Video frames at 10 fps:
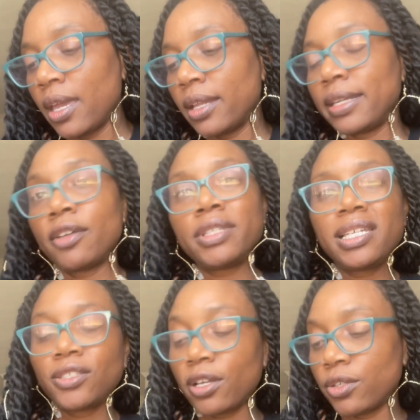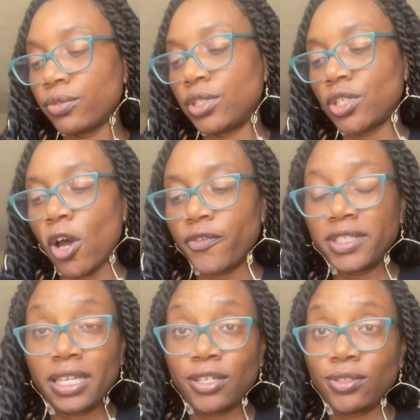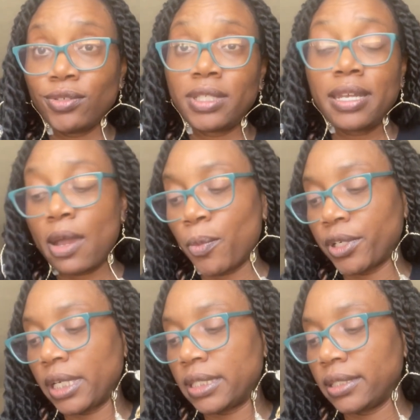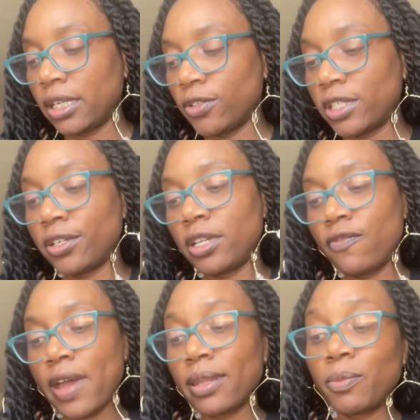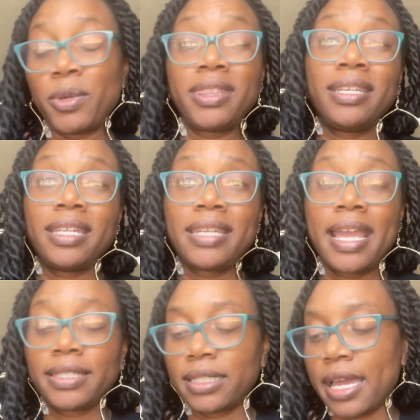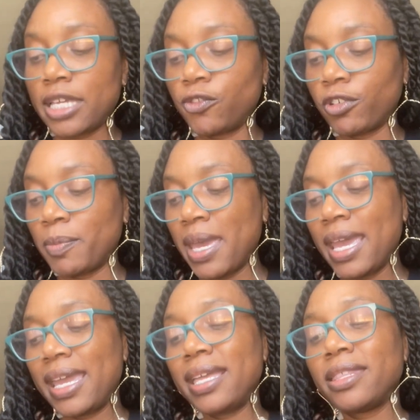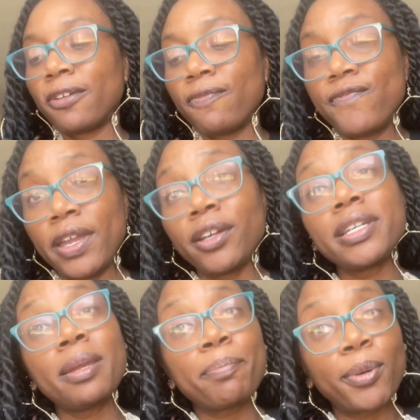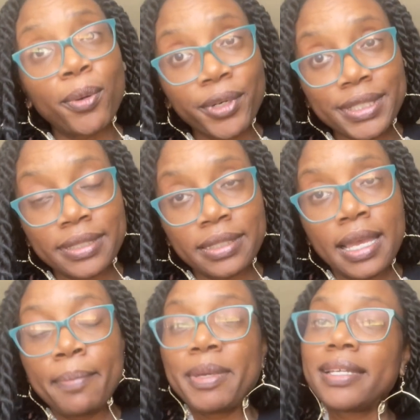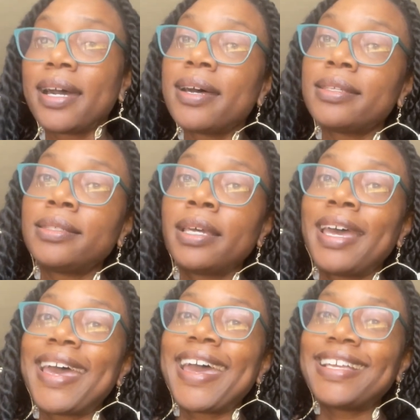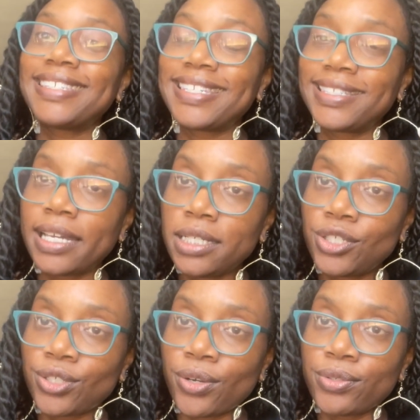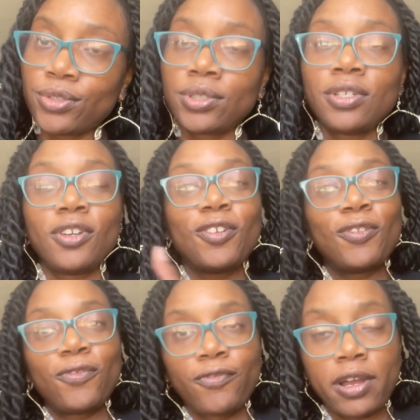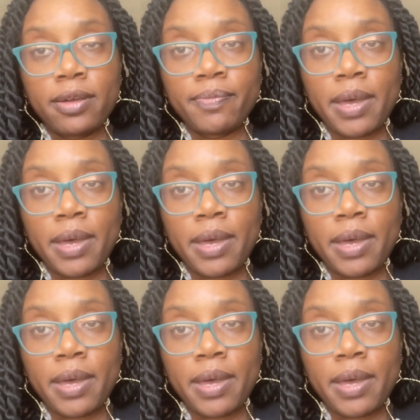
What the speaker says: Now, these are those soft skills and networking skills that are developed within the dance classroom. And they're very important because, as the study shows from